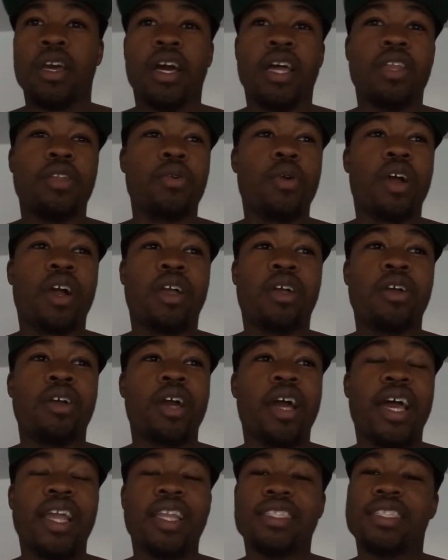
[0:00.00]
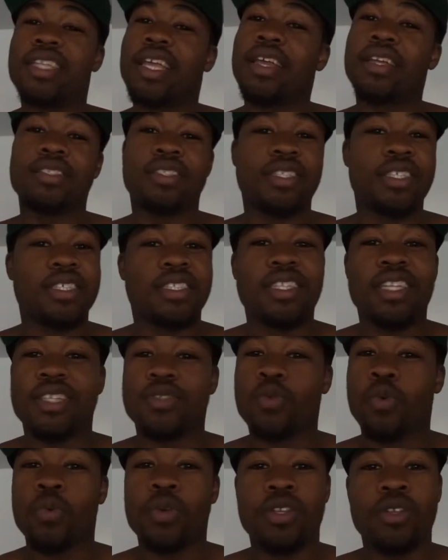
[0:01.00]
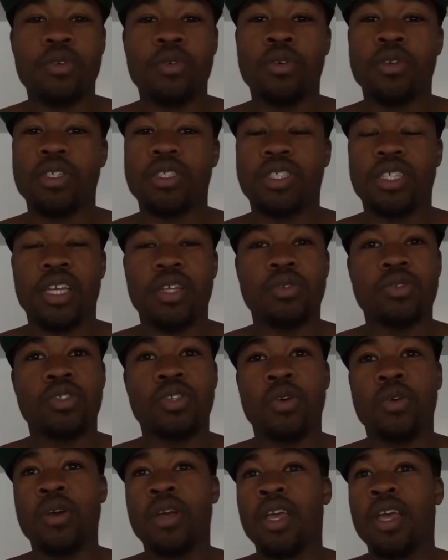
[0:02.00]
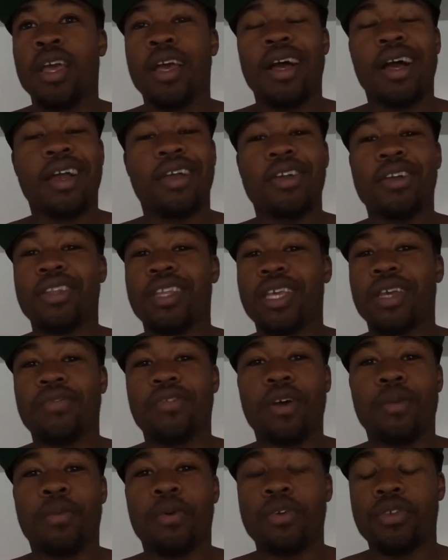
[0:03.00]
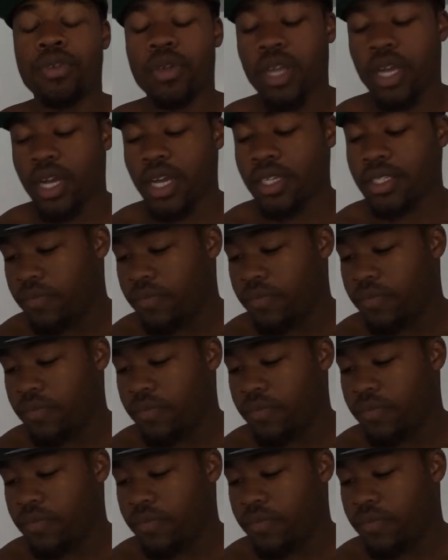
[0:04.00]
I knew I could. I had to stay consistent. That's what we do on this channel. So I couldn't give up on you guys.